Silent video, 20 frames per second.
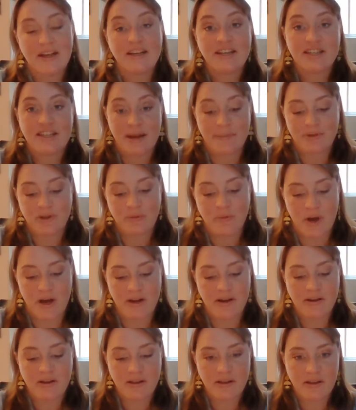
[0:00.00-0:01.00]
Chapter
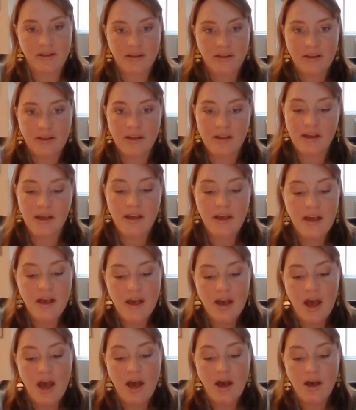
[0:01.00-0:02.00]
1.
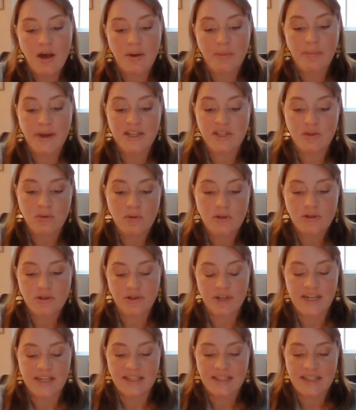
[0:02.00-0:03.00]
My stool
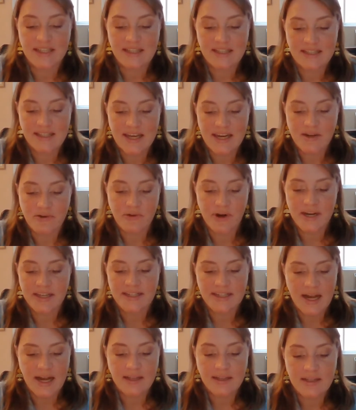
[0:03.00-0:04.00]
creaks in the slate gray
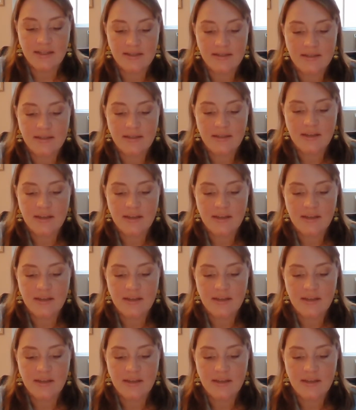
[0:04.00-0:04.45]
silence.